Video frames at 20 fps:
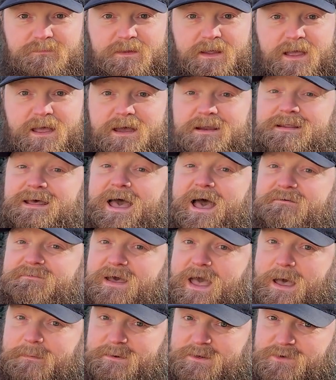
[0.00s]
And have a
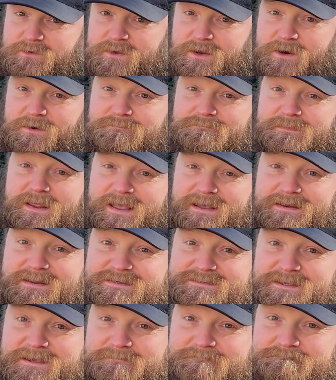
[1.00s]
happy new year. Take it
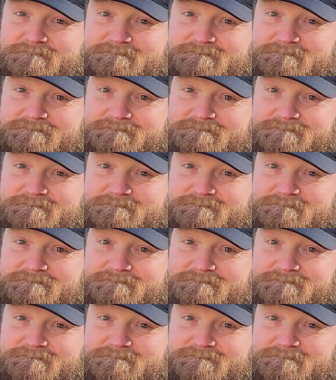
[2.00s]
easy.